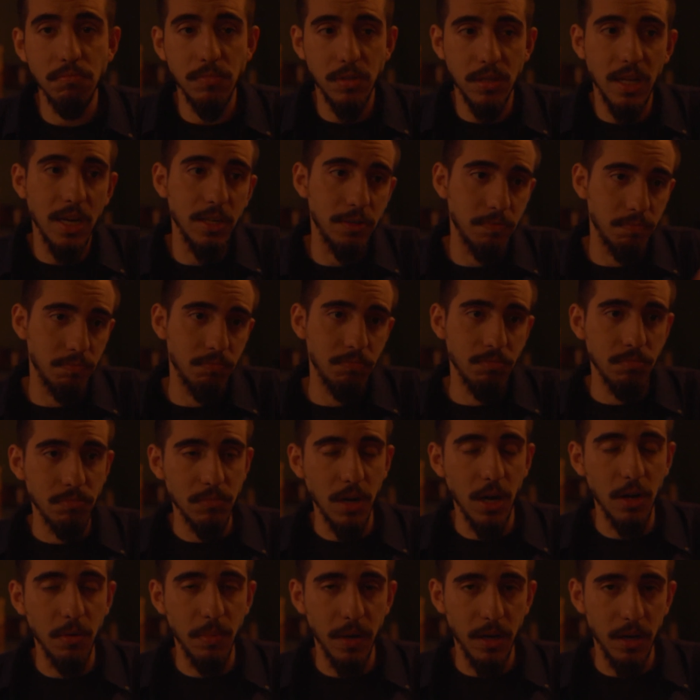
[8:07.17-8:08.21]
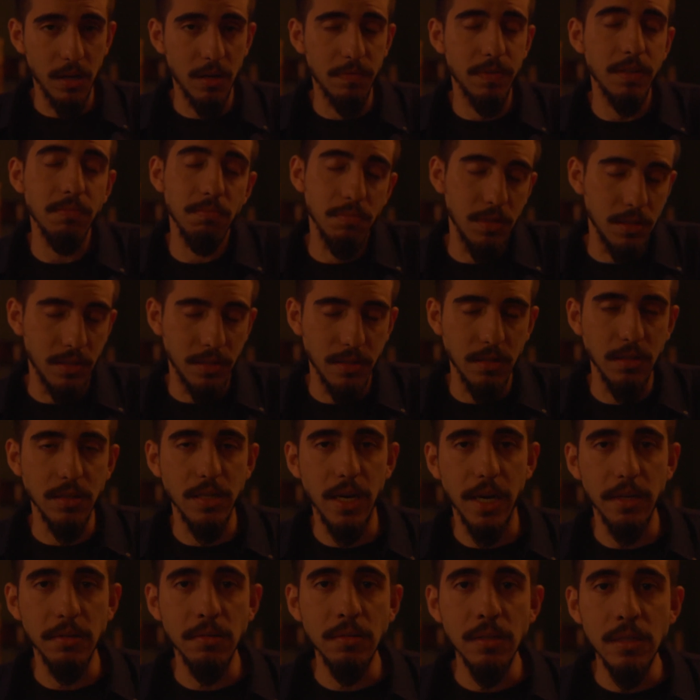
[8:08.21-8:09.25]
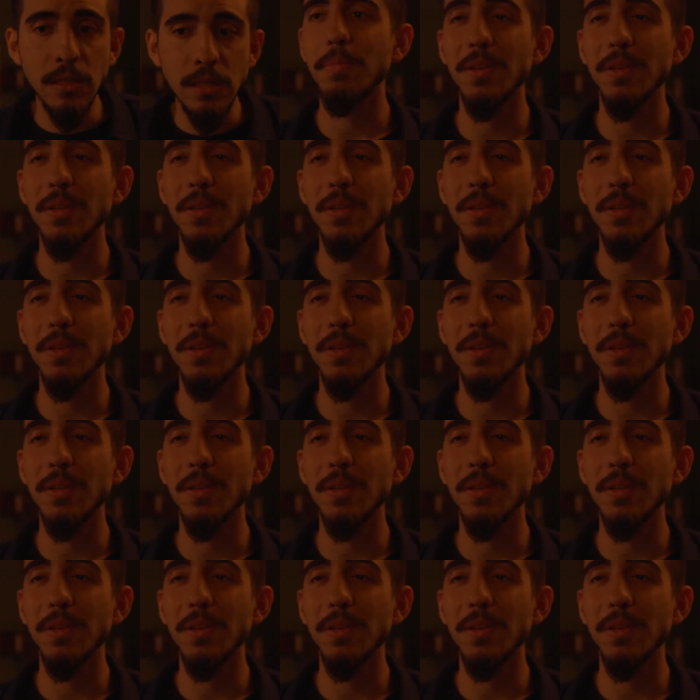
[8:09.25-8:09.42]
/ autobiography, but still a title.